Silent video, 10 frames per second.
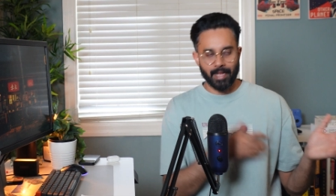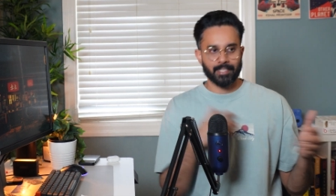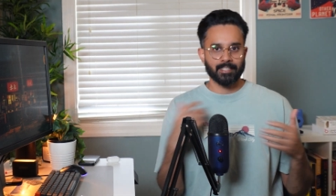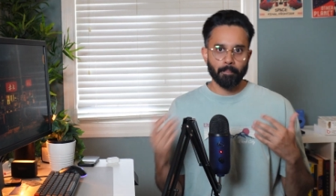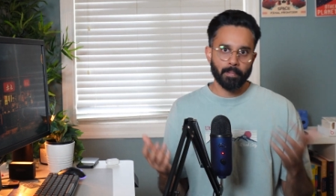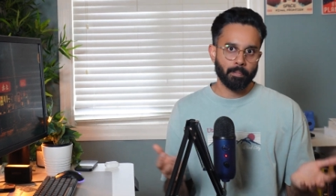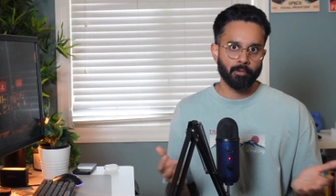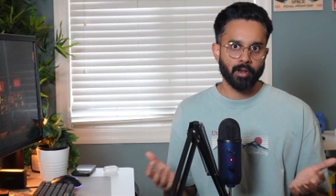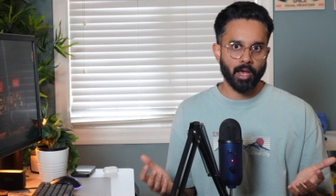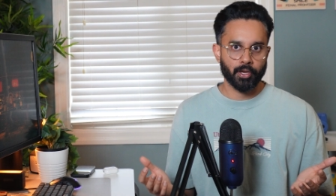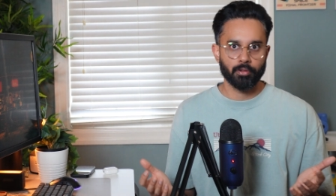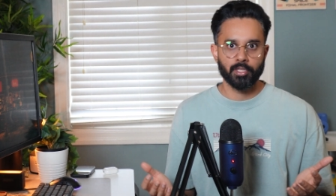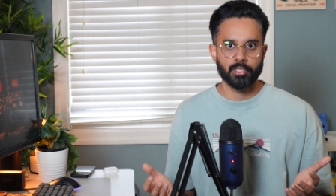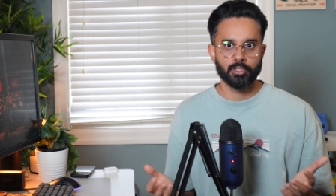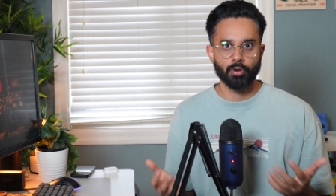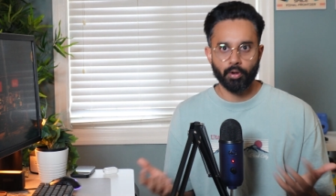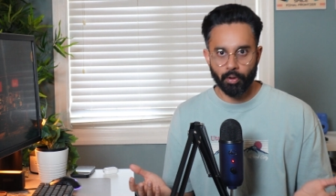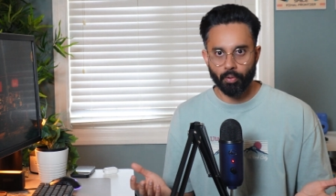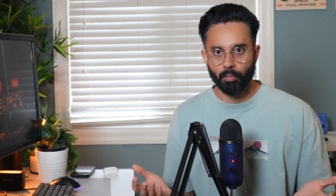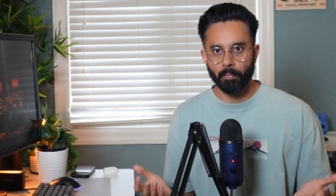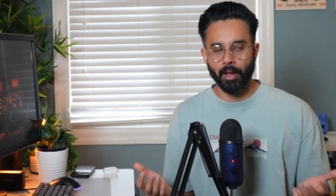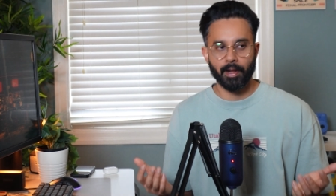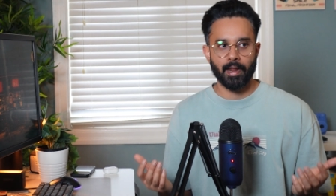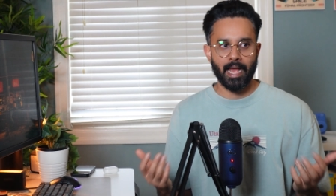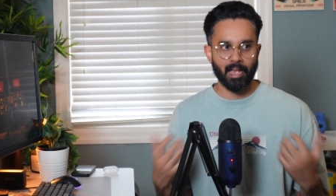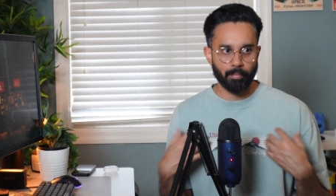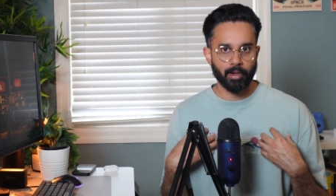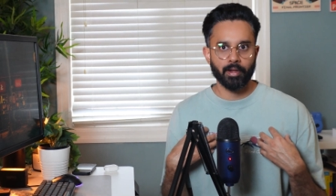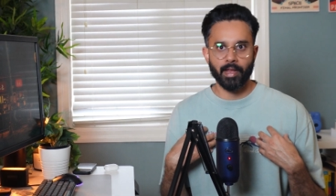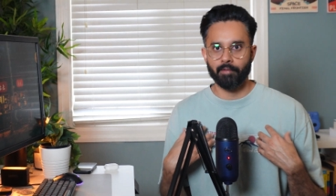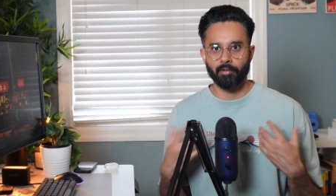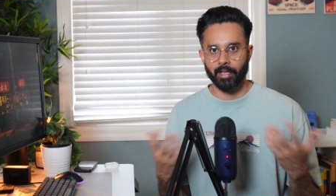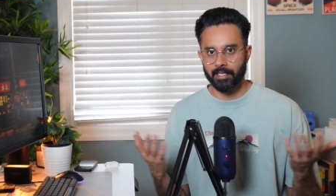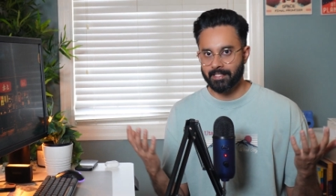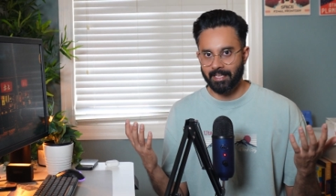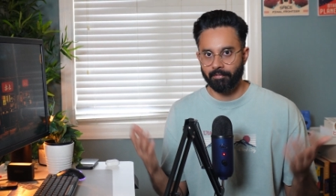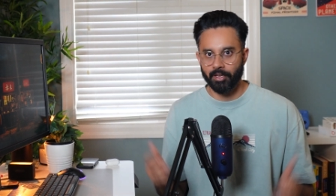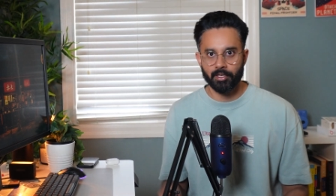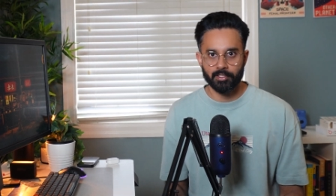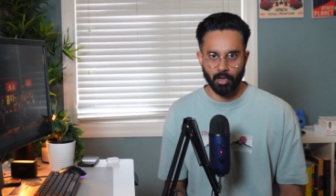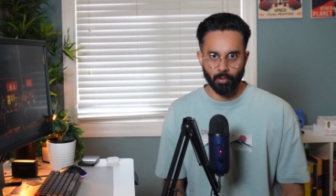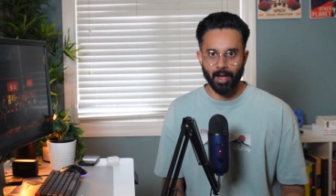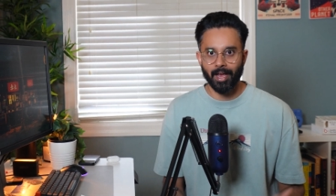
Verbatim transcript: And some people will argue this is not true, but I've been in tech for like 7 years now.